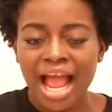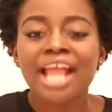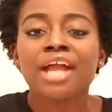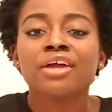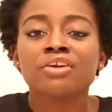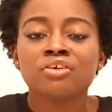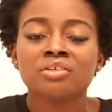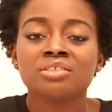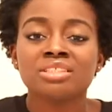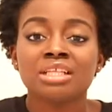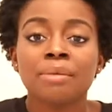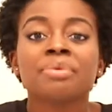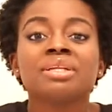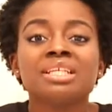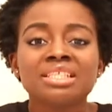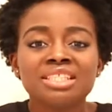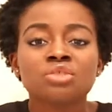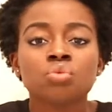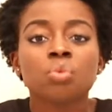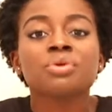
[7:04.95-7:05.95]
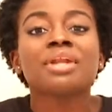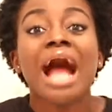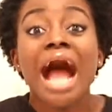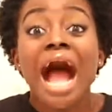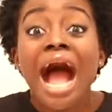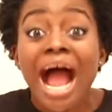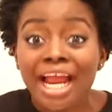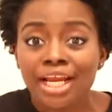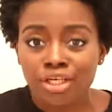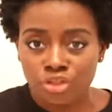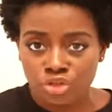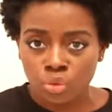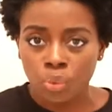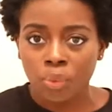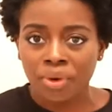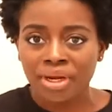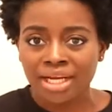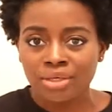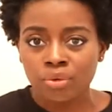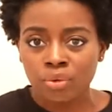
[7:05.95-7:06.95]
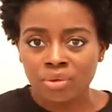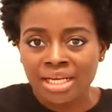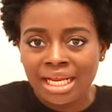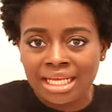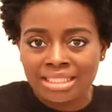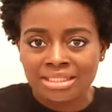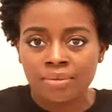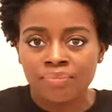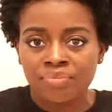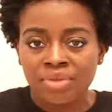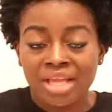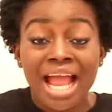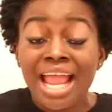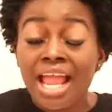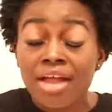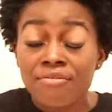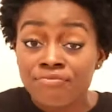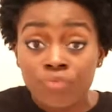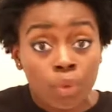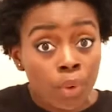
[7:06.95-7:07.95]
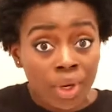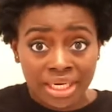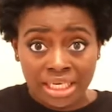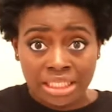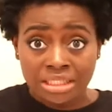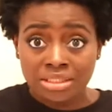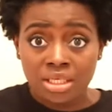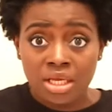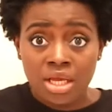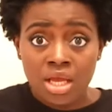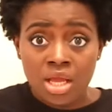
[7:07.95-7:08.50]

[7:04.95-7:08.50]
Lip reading: I understand. But this is what I do when I don't like something. I avoid it.